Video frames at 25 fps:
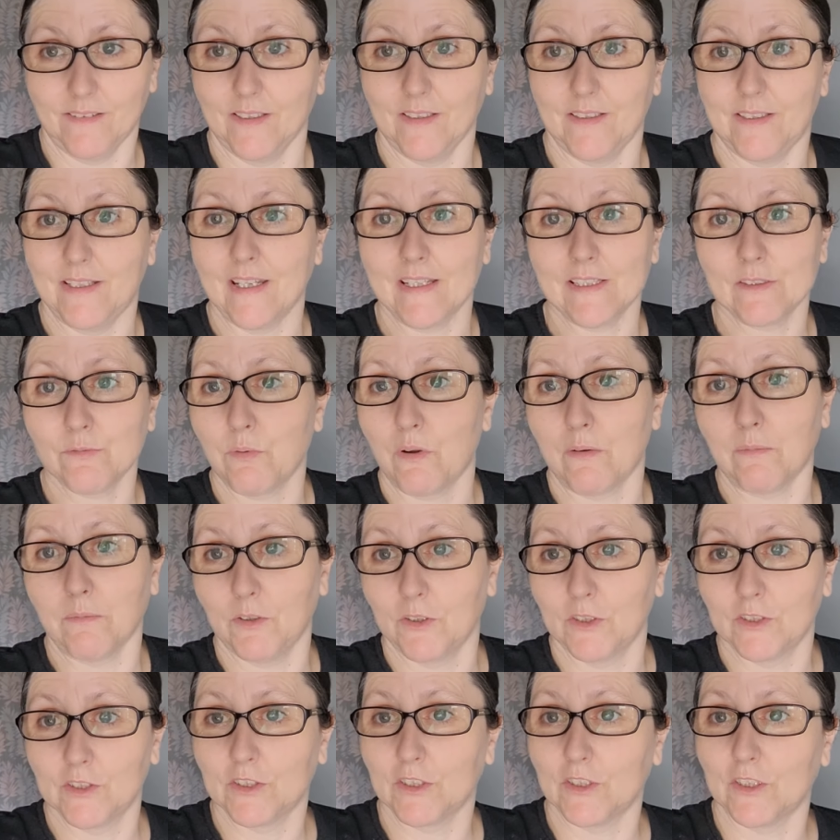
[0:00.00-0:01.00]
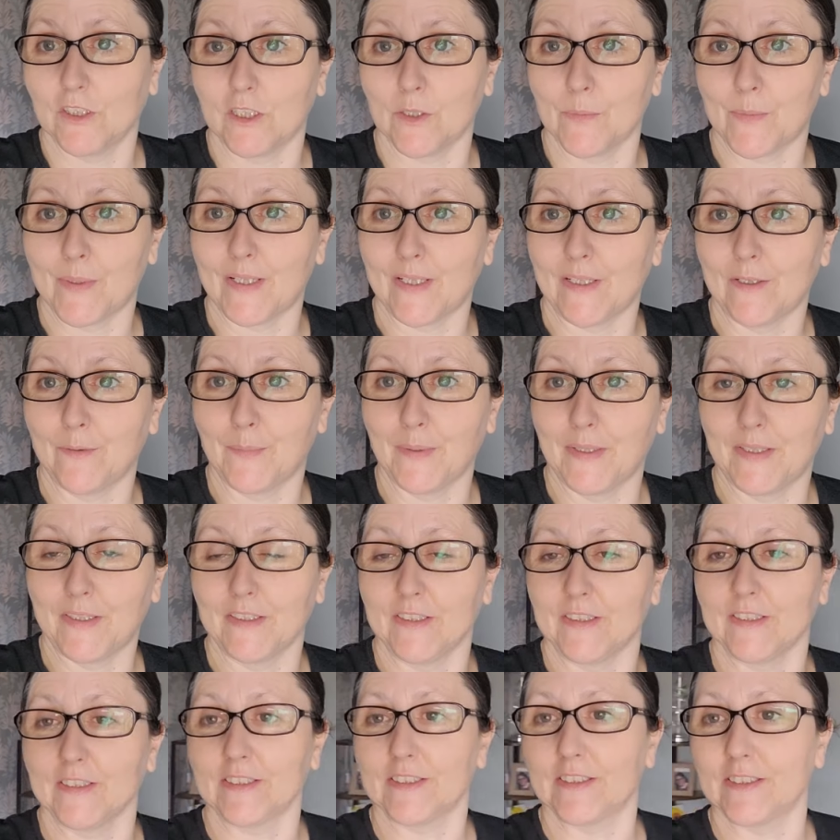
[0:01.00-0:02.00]
guess what I'm going to talk about,
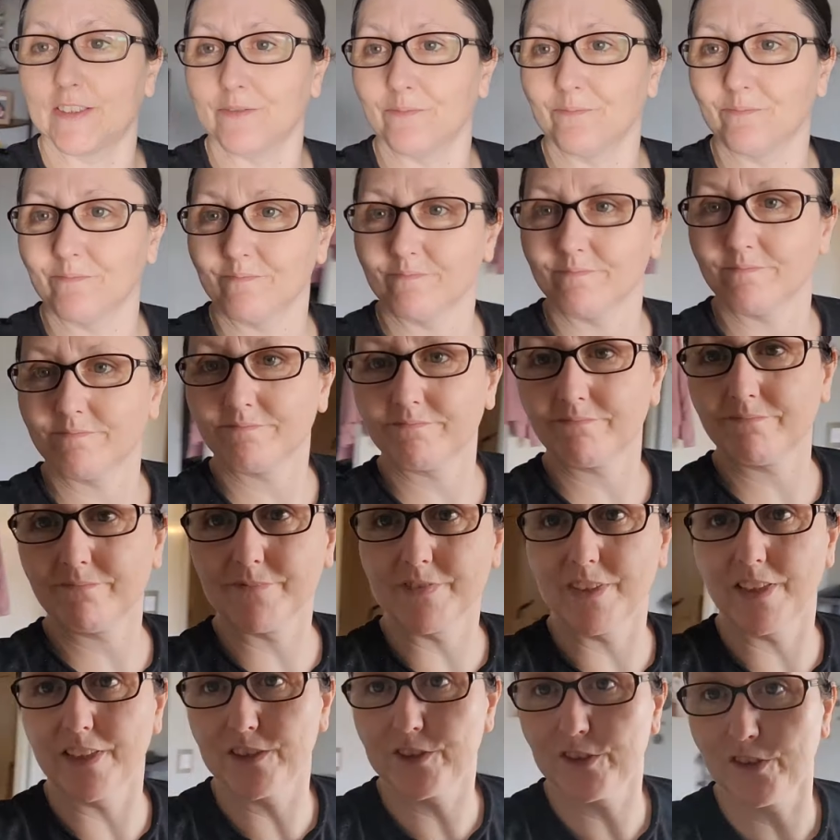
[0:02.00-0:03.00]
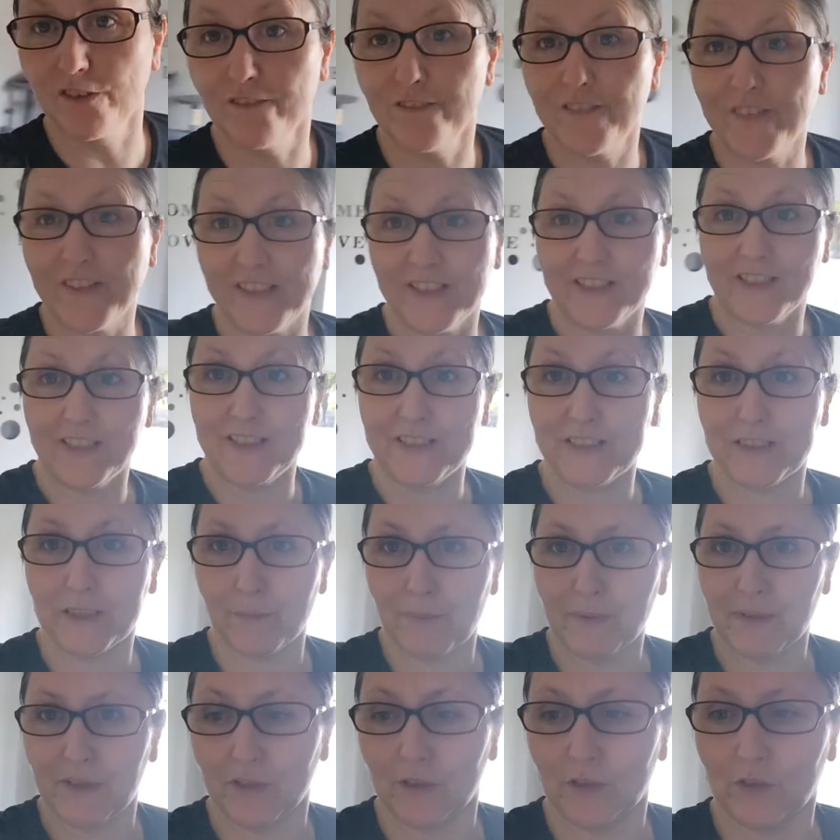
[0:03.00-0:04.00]
because something needs to
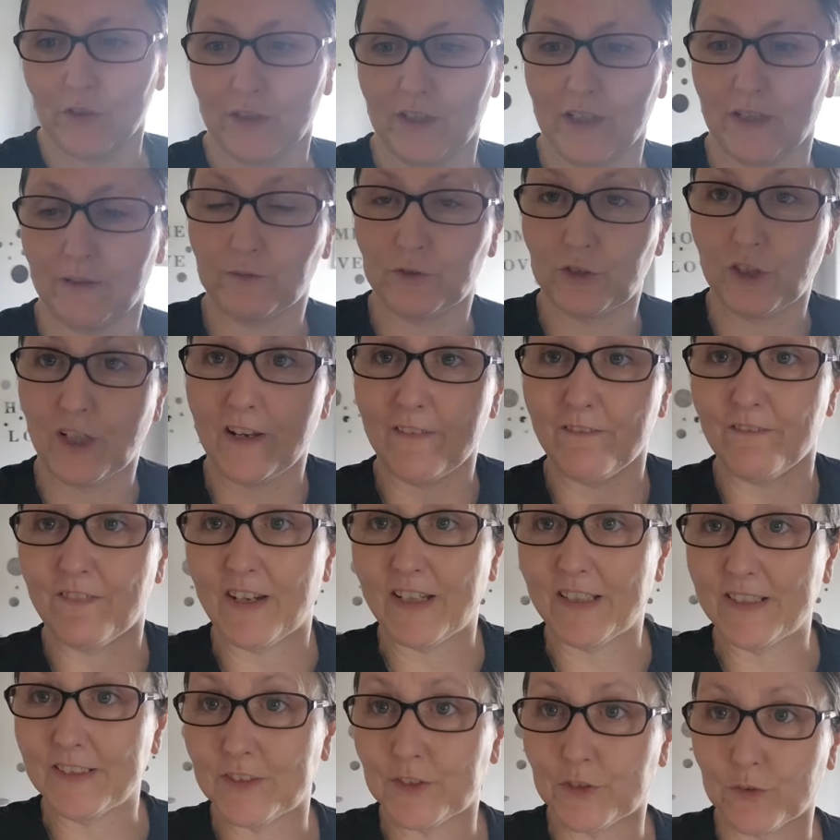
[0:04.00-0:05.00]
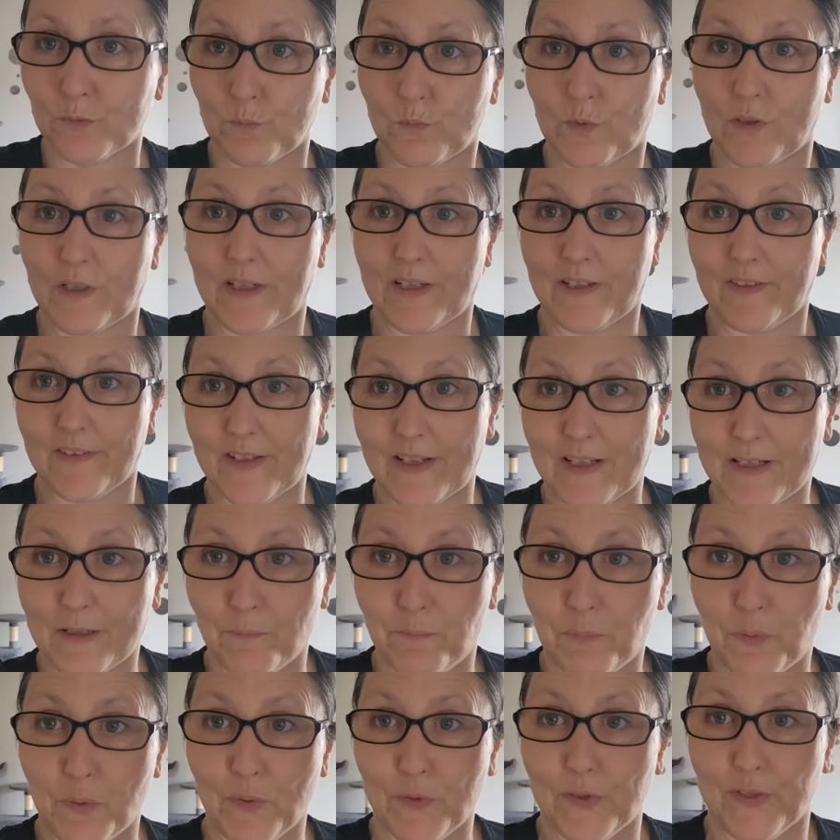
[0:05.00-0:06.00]
be done. I'm trying to find somewhere that I can
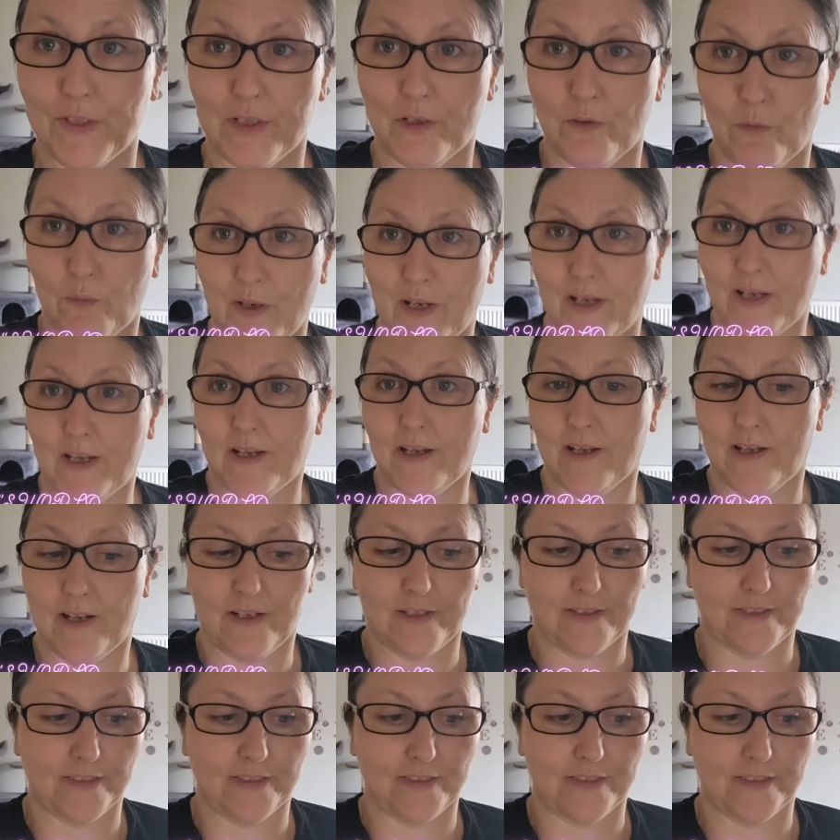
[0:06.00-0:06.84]
put you where